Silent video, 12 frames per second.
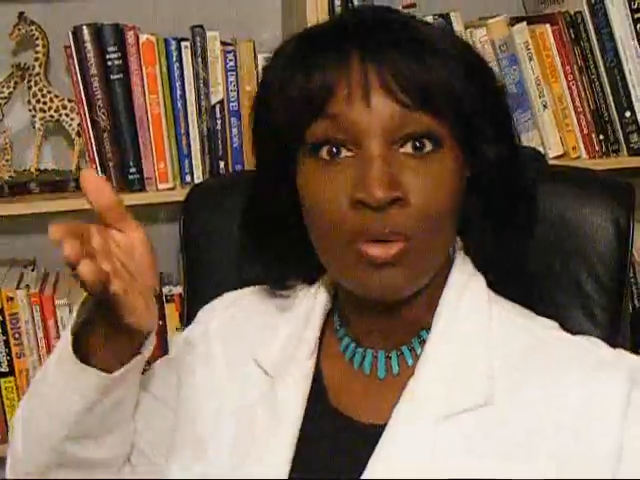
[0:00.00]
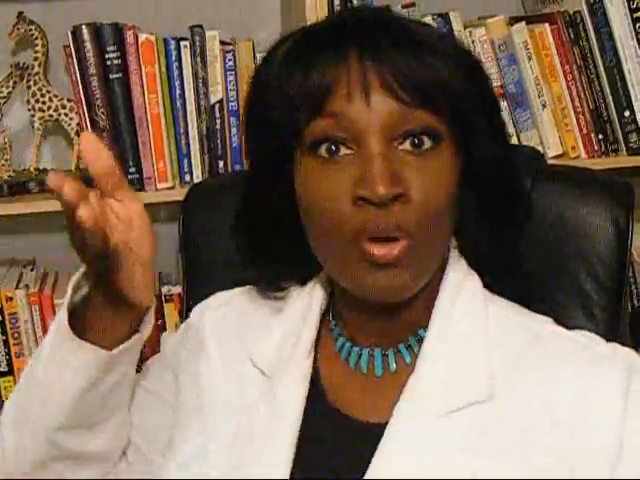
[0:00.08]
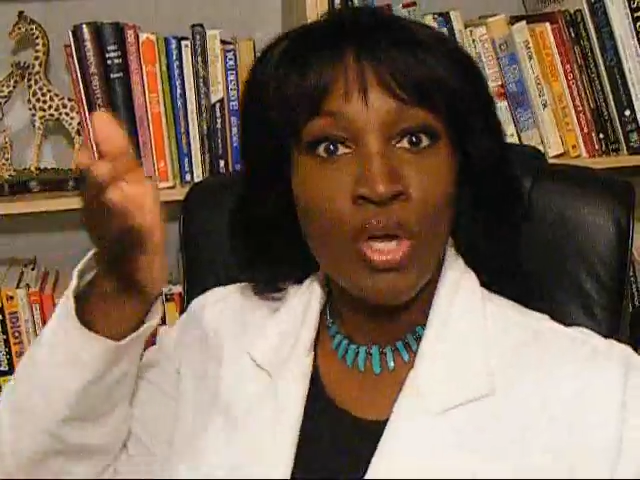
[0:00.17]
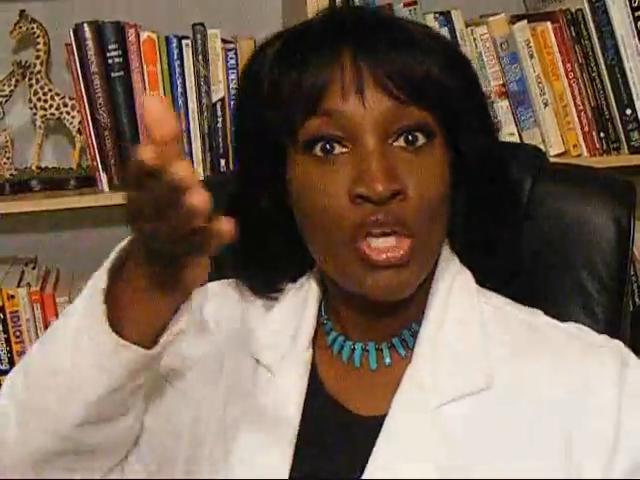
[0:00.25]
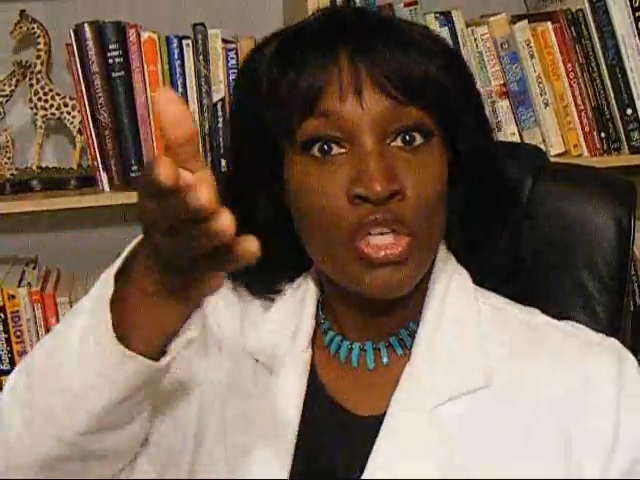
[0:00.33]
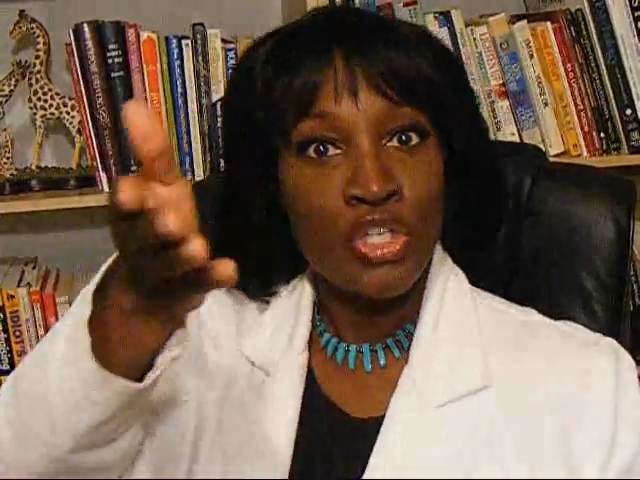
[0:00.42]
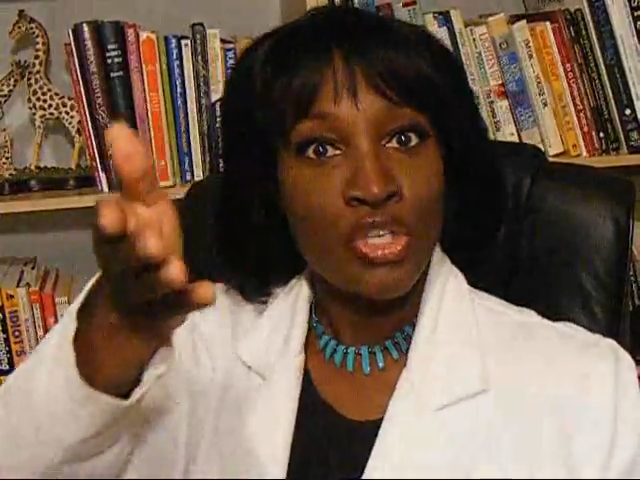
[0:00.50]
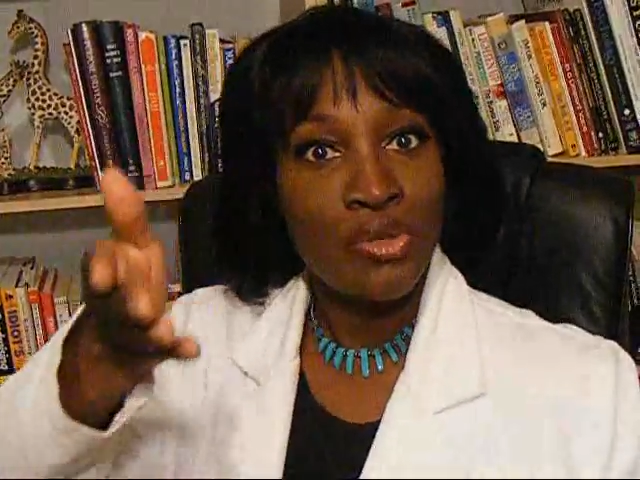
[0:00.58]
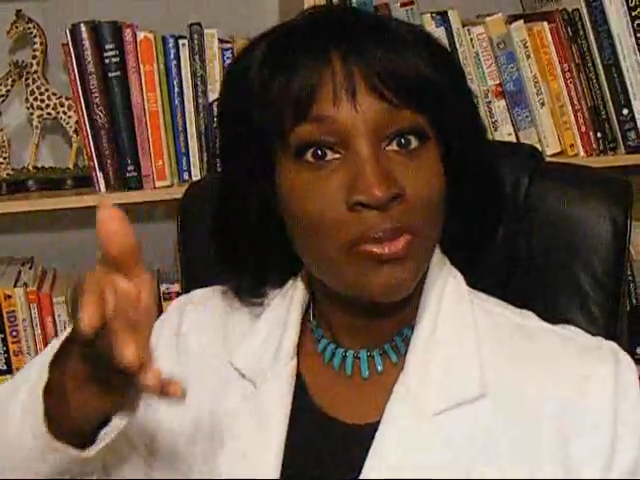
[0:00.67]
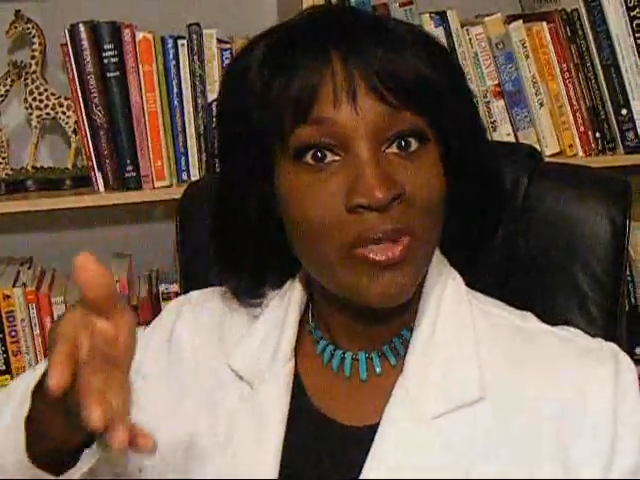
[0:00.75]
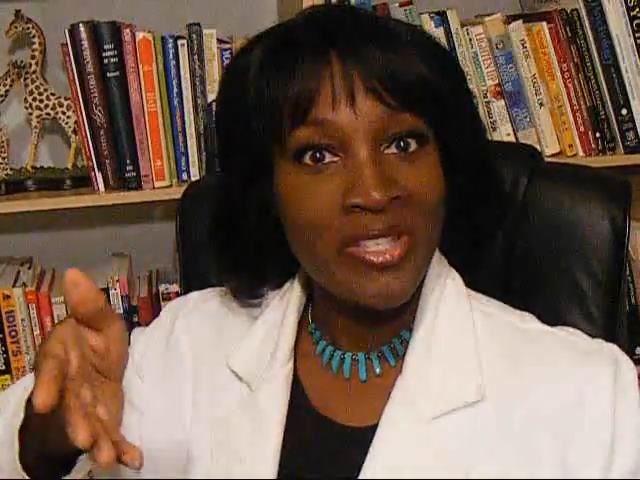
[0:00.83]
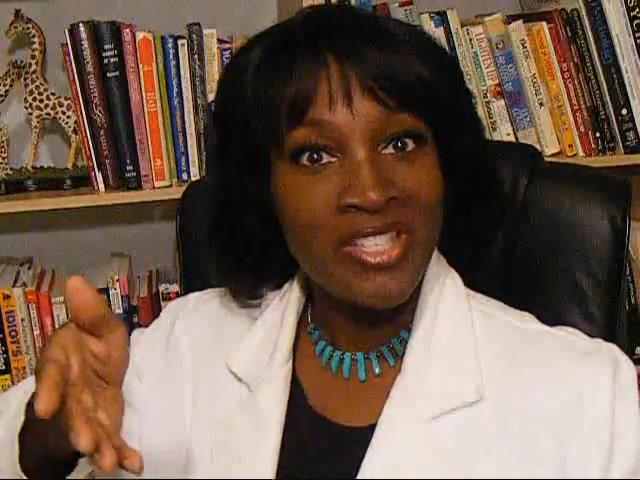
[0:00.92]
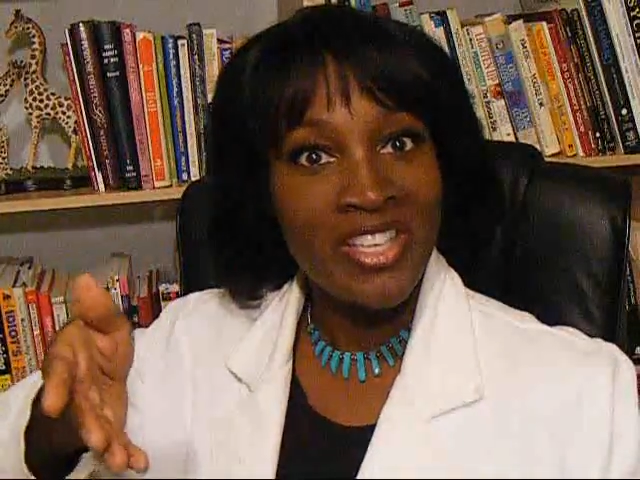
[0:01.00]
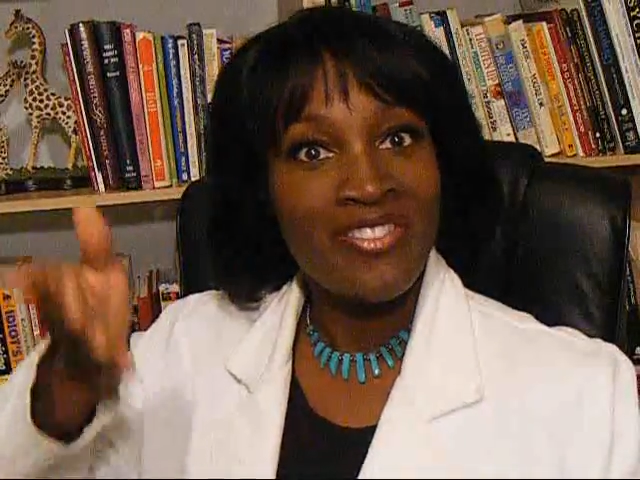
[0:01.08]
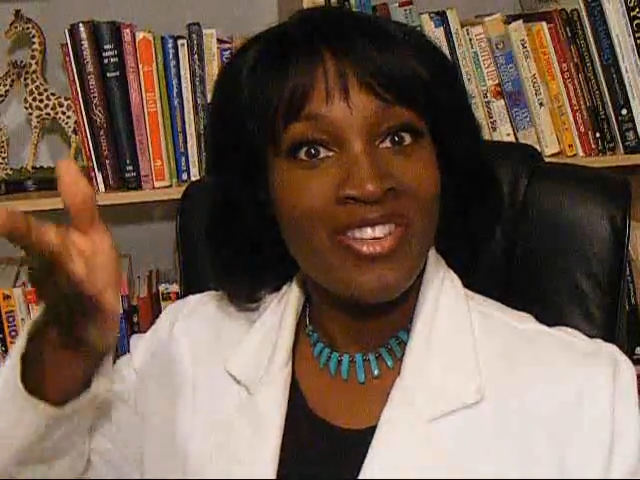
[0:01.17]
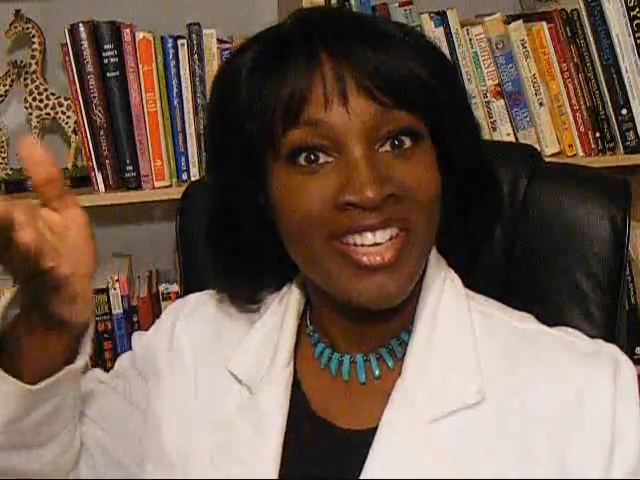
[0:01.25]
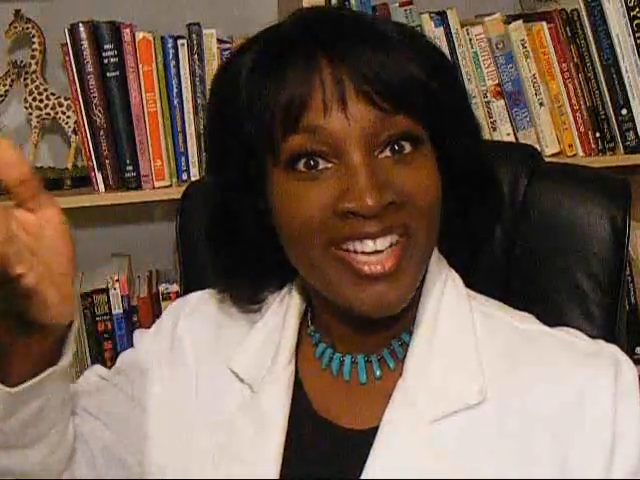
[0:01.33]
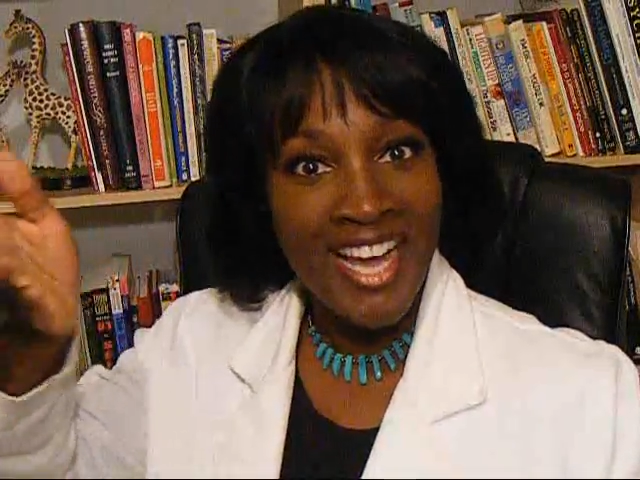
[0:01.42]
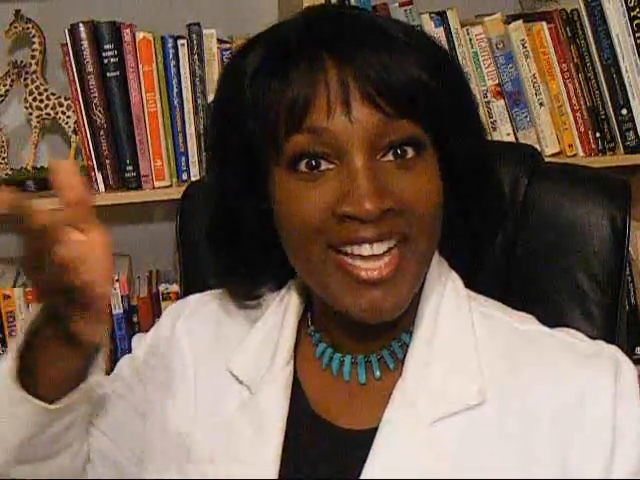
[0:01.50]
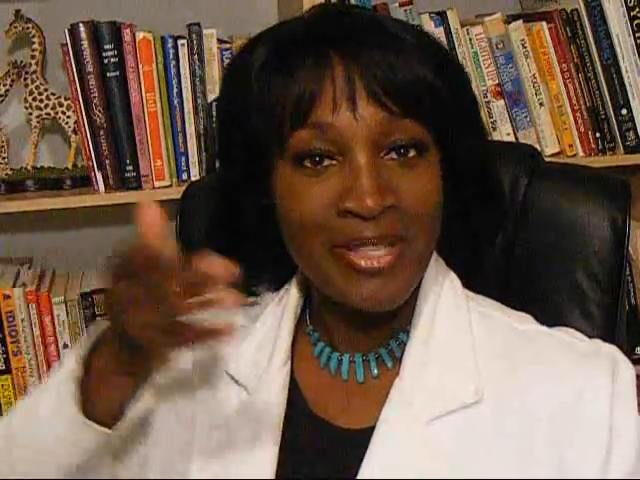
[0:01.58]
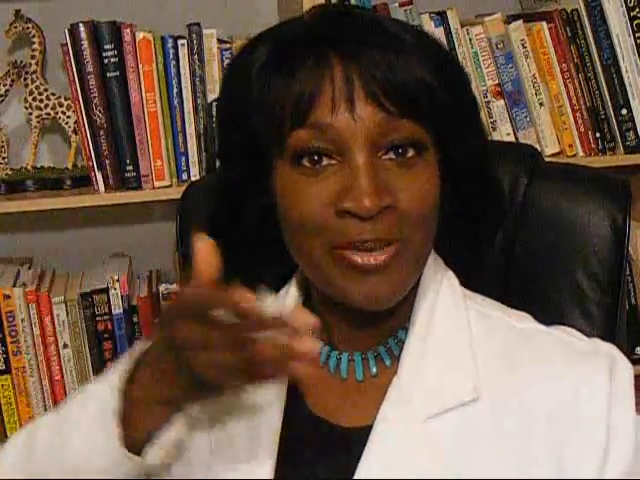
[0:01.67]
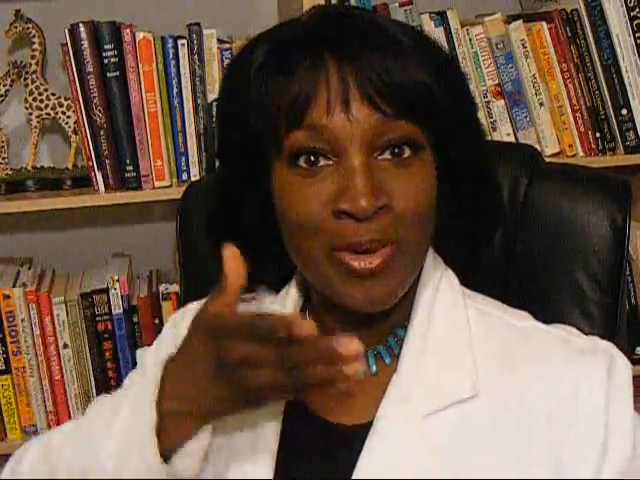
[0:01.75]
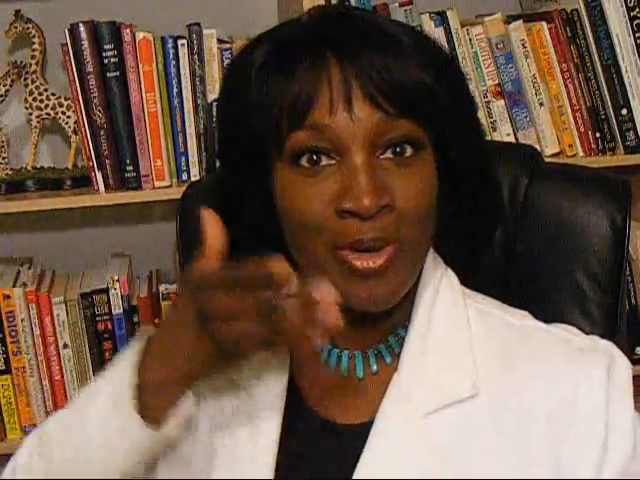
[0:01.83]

you should receive a nice